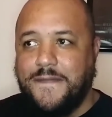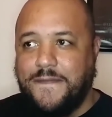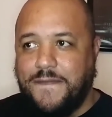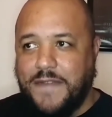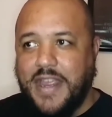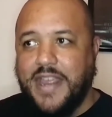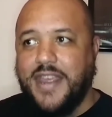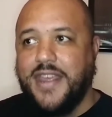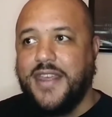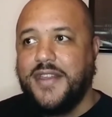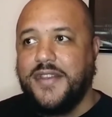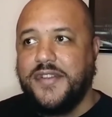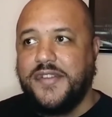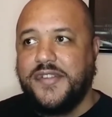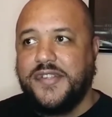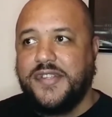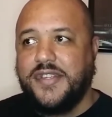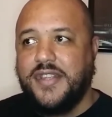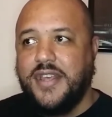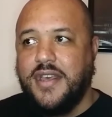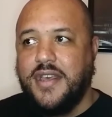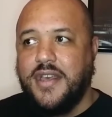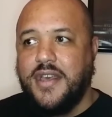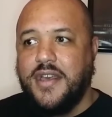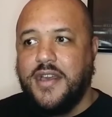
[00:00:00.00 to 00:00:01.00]

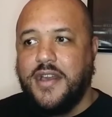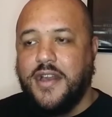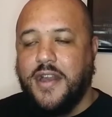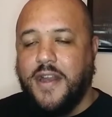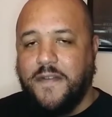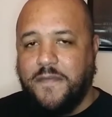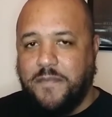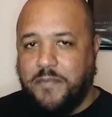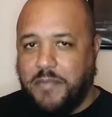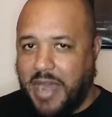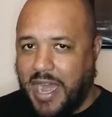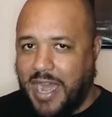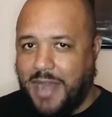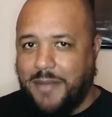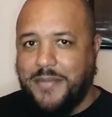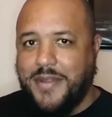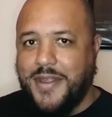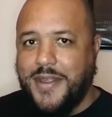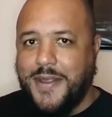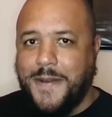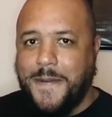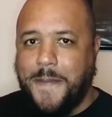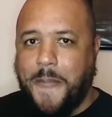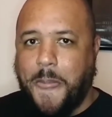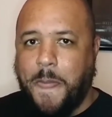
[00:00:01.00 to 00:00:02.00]
fans of
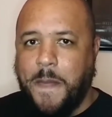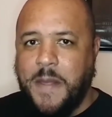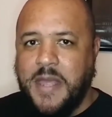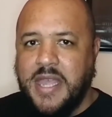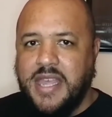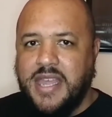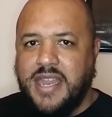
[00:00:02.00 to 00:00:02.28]
Batman.